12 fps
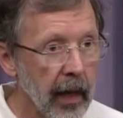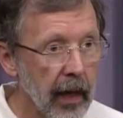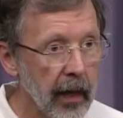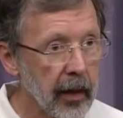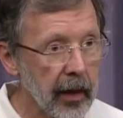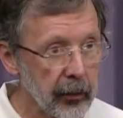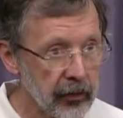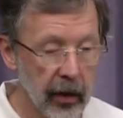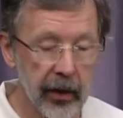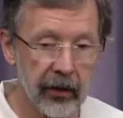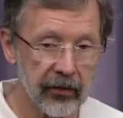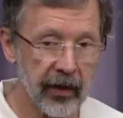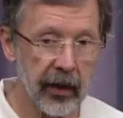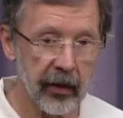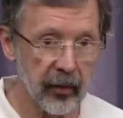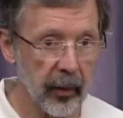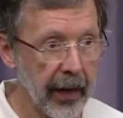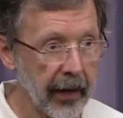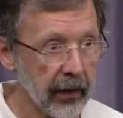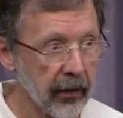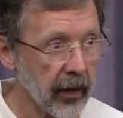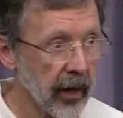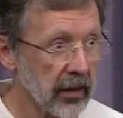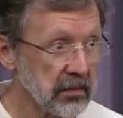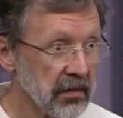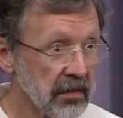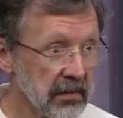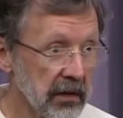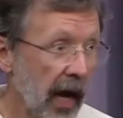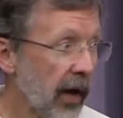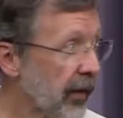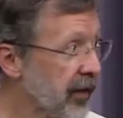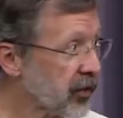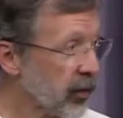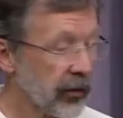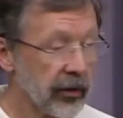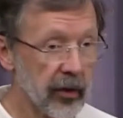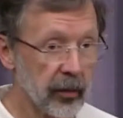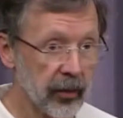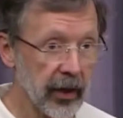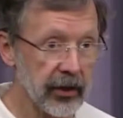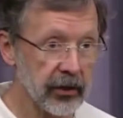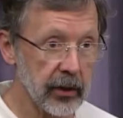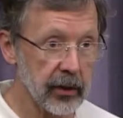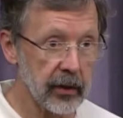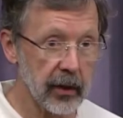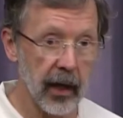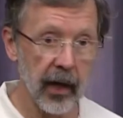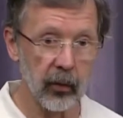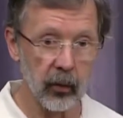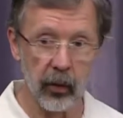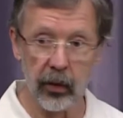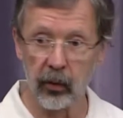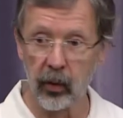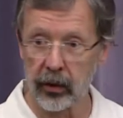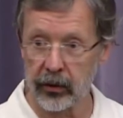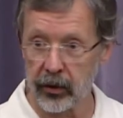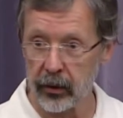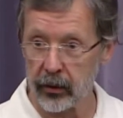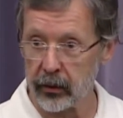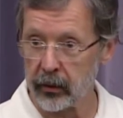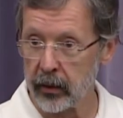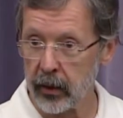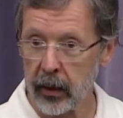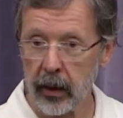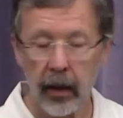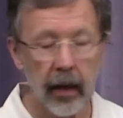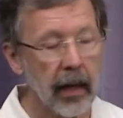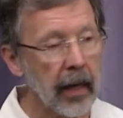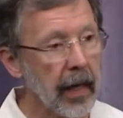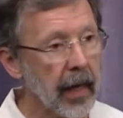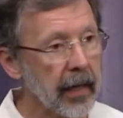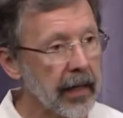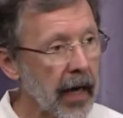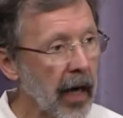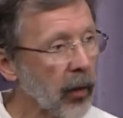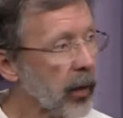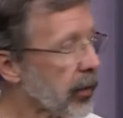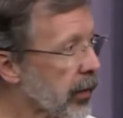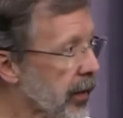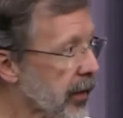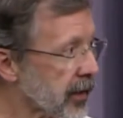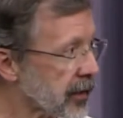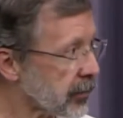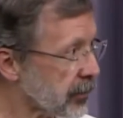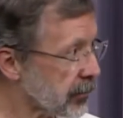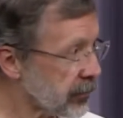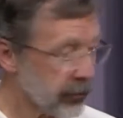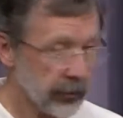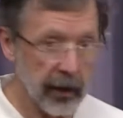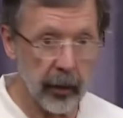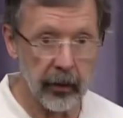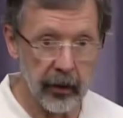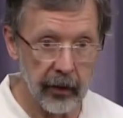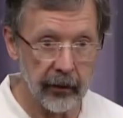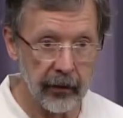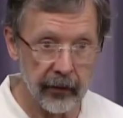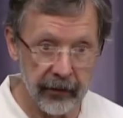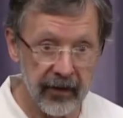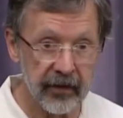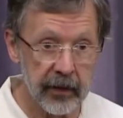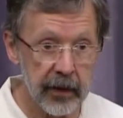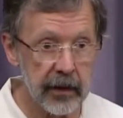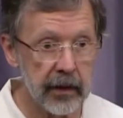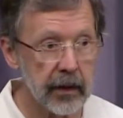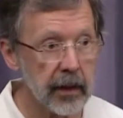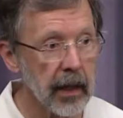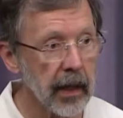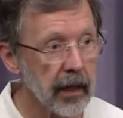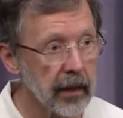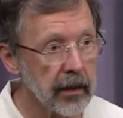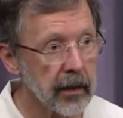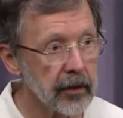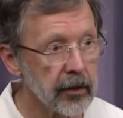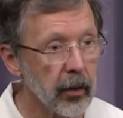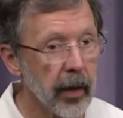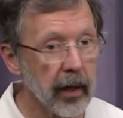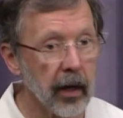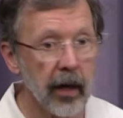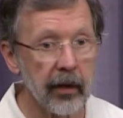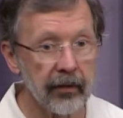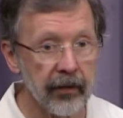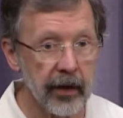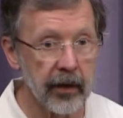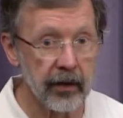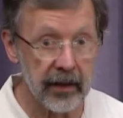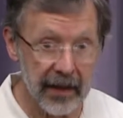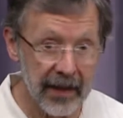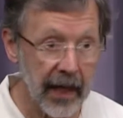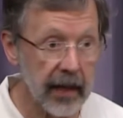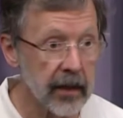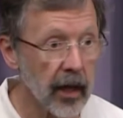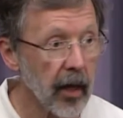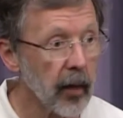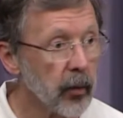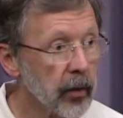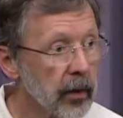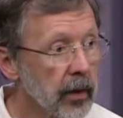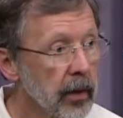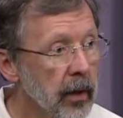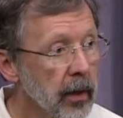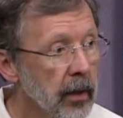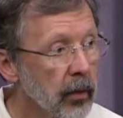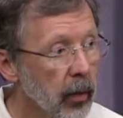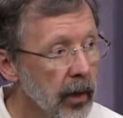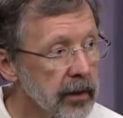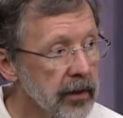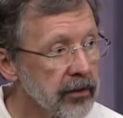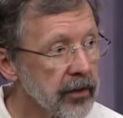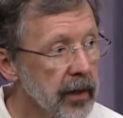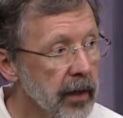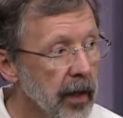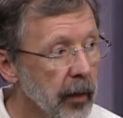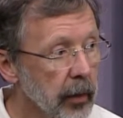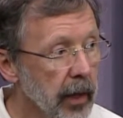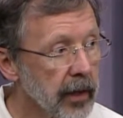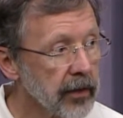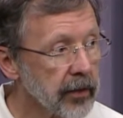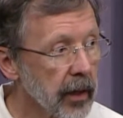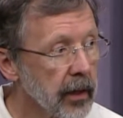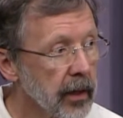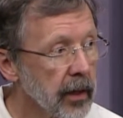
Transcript: Uh, it was only years later I looked back and thought, ah, they just went through Depression and World War Two, and now we were in this bubble of the fifties, and the two iconic figures at that time were Walt Disney and Albert Einstein.